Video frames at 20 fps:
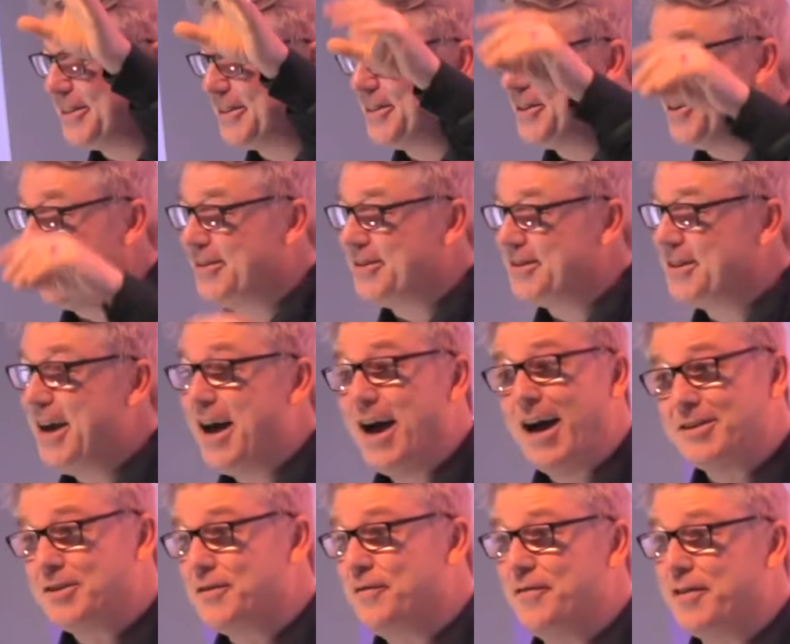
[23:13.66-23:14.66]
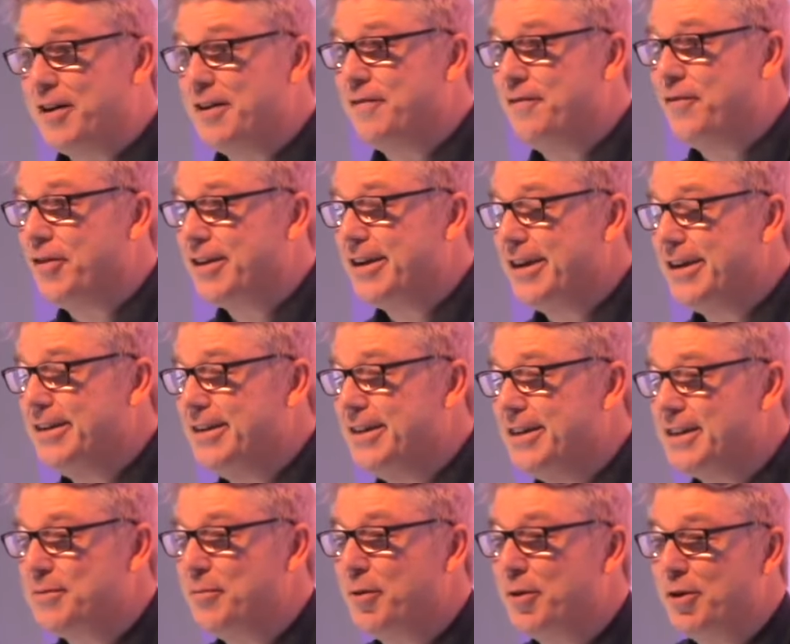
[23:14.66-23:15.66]
as charged. I had some very funny
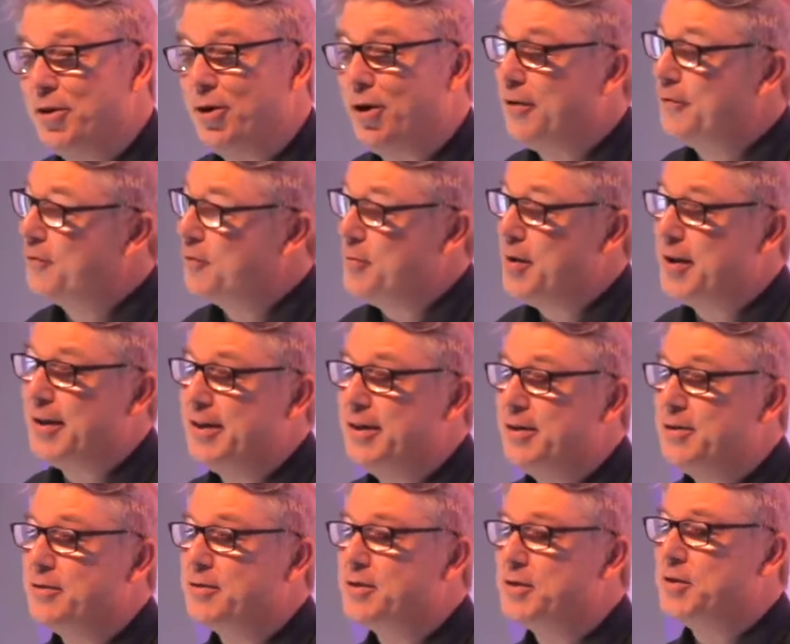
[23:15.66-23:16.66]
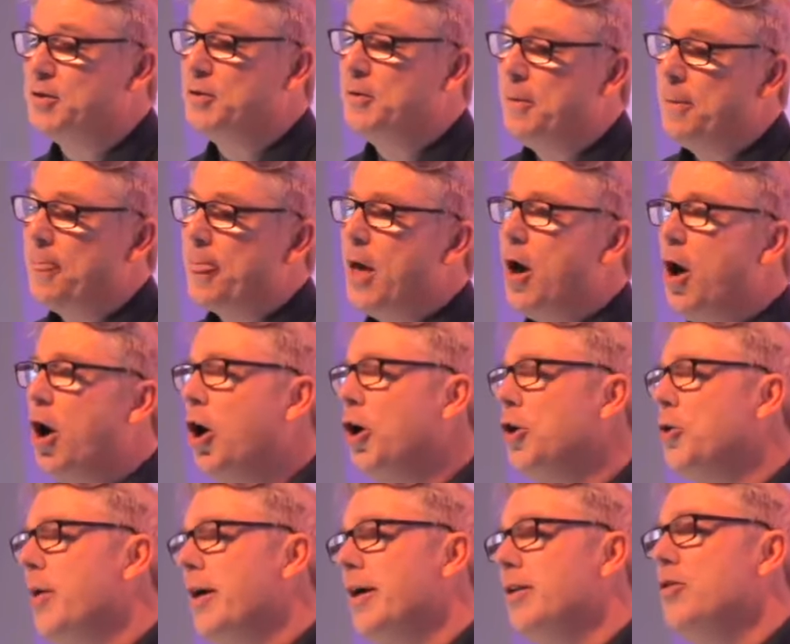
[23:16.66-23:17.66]
ideas about God for many years, you know.
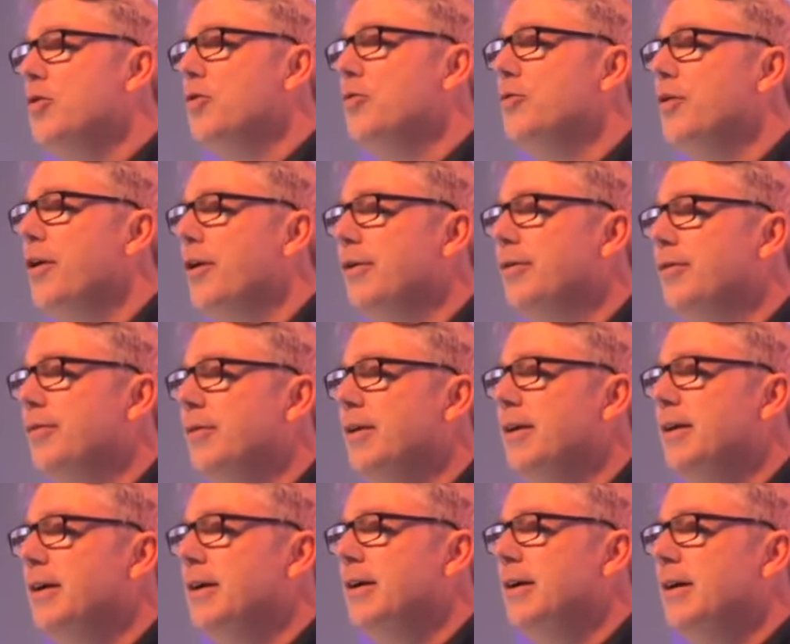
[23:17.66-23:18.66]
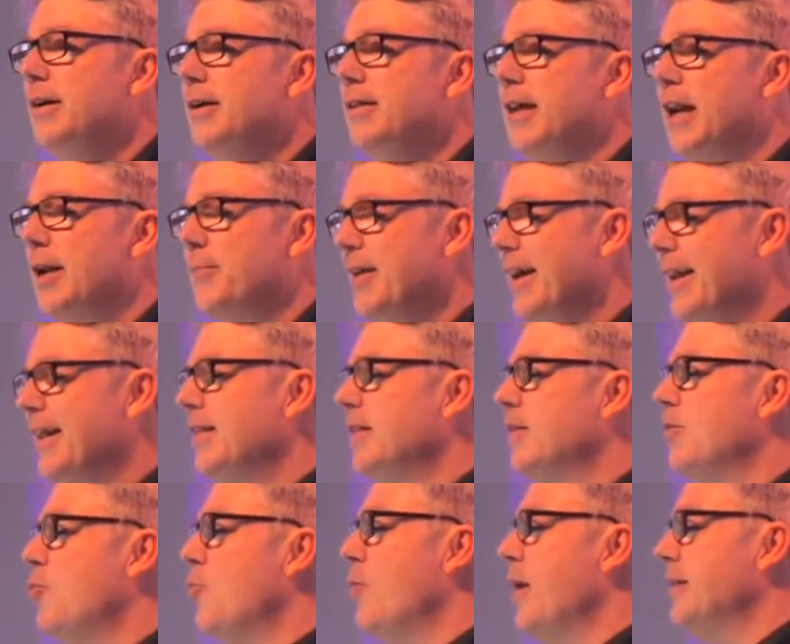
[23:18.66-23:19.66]
How do I know now that I'm getting
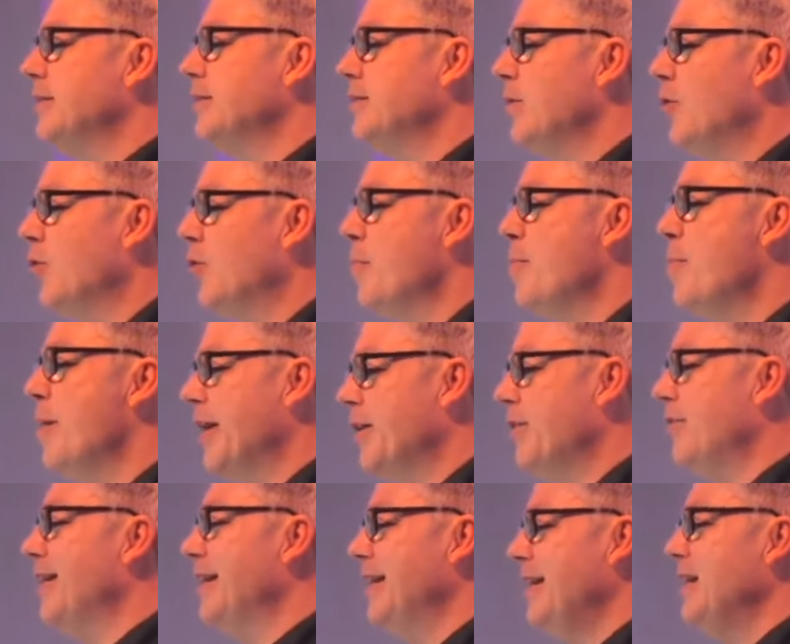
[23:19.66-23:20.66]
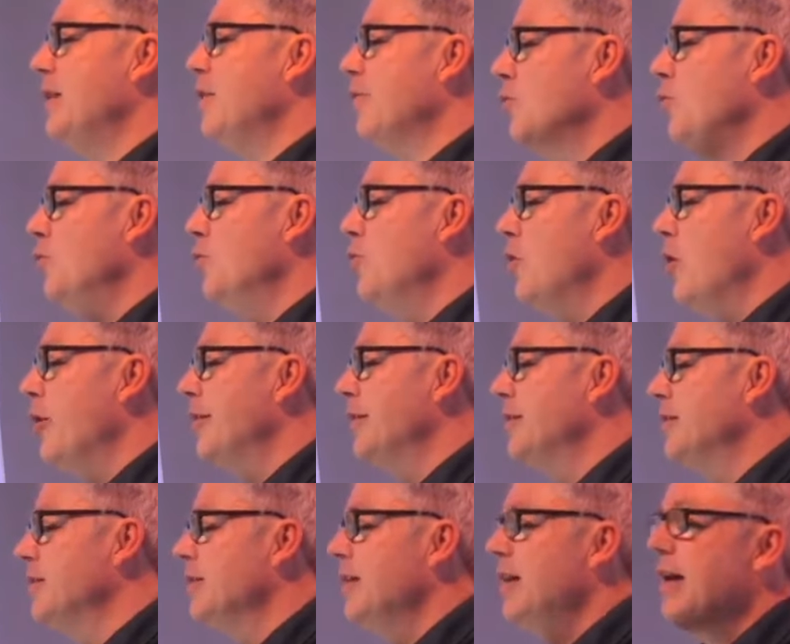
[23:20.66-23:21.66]
the right or a better idea of who God
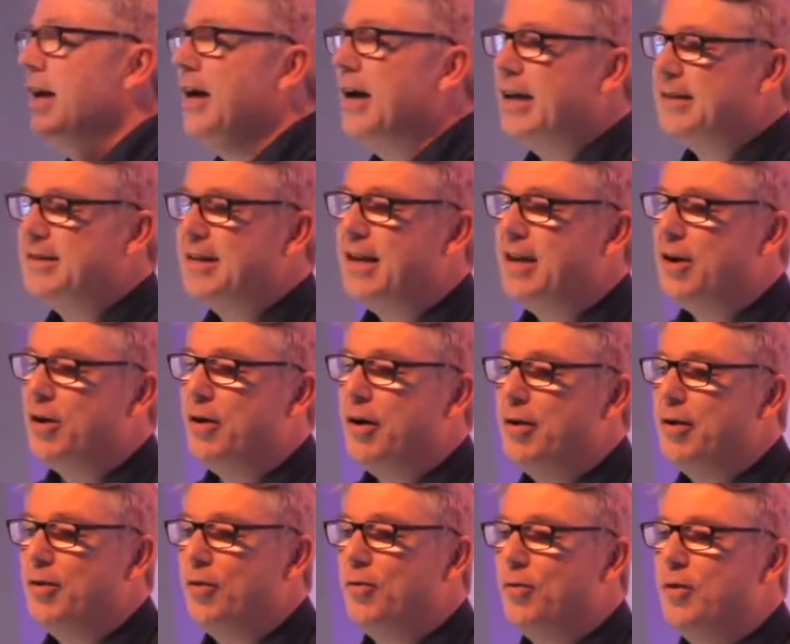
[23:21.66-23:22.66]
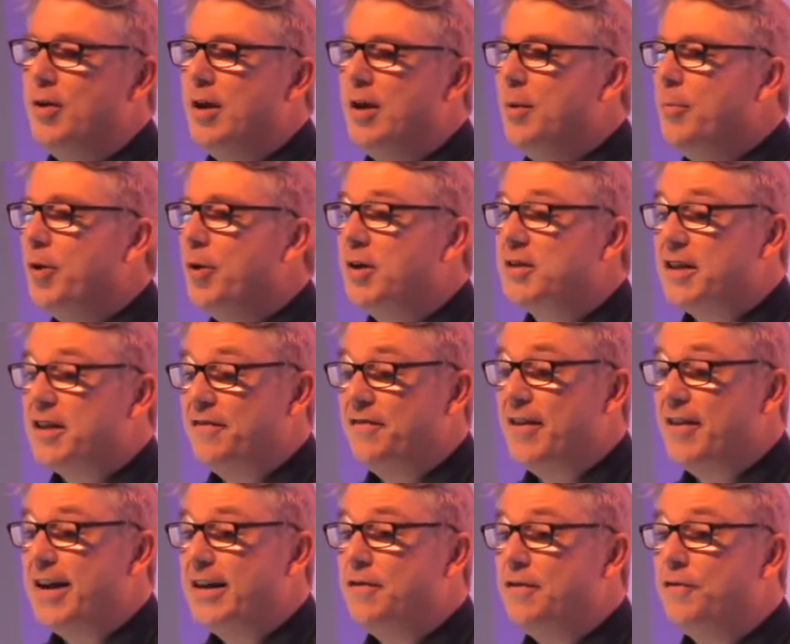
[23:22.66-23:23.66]
is? I'll tell you how I know. Because I
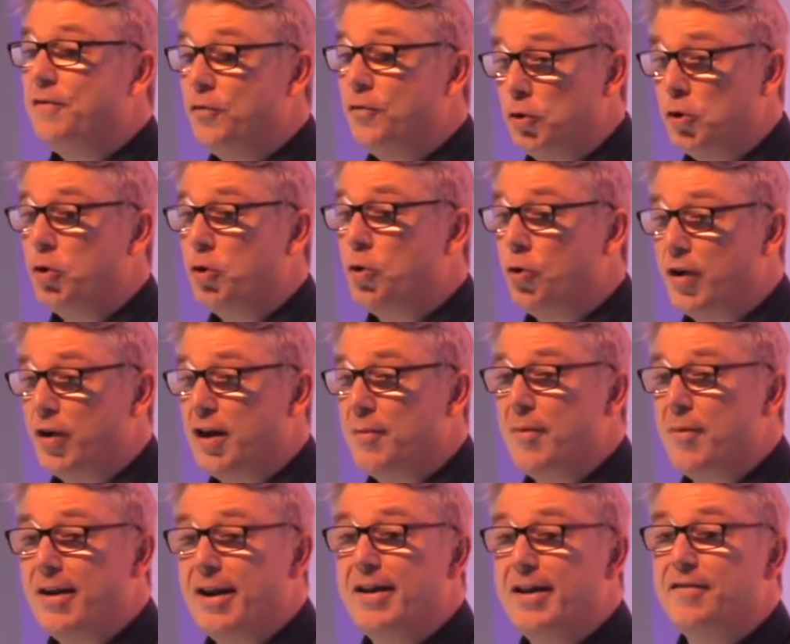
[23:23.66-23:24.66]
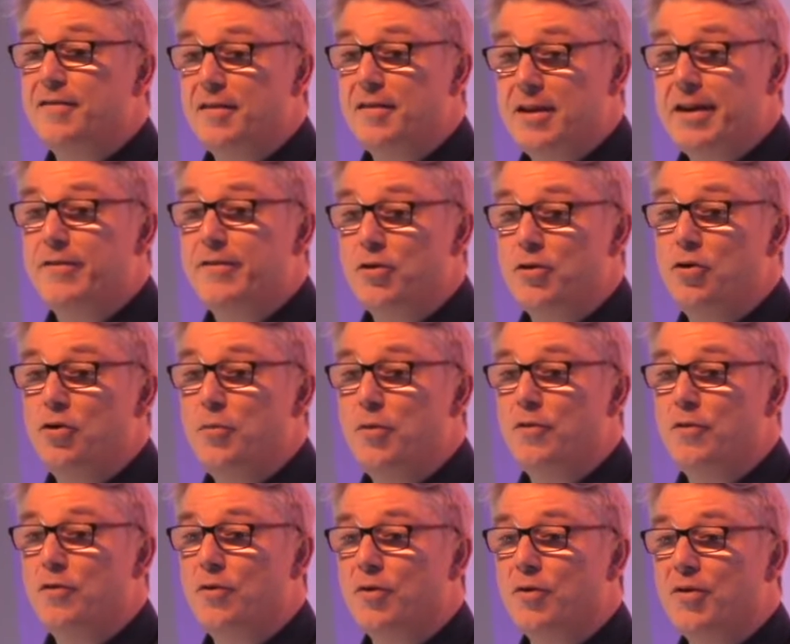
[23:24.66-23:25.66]
find fruit growing in my life that never grew
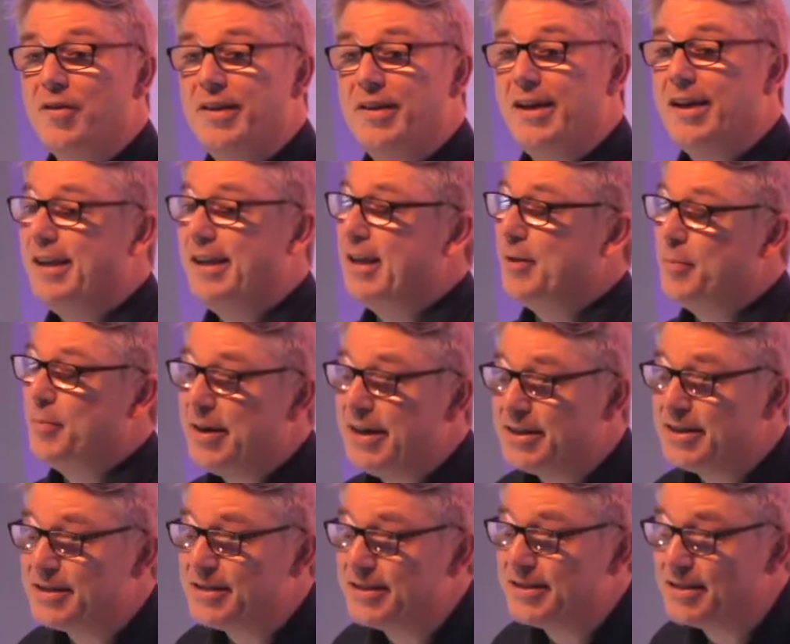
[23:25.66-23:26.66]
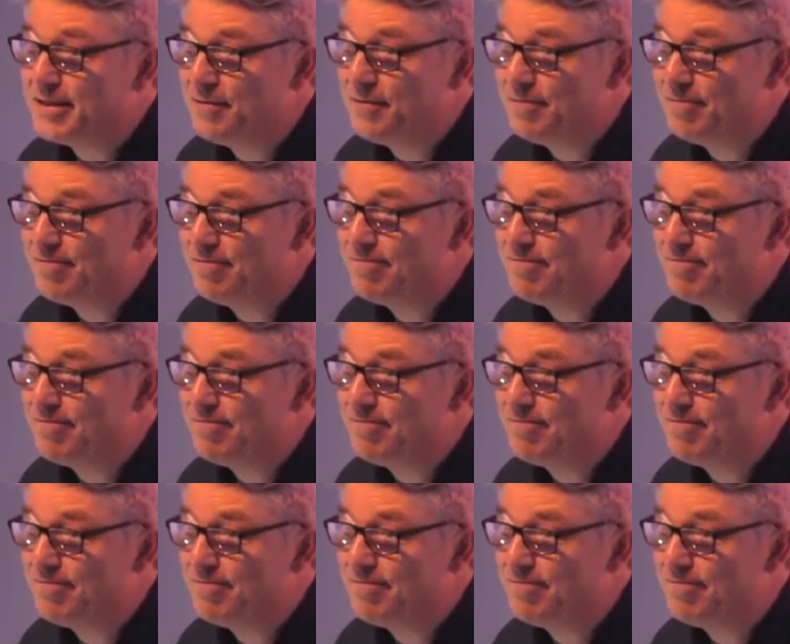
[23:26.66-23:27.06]
before, like patience,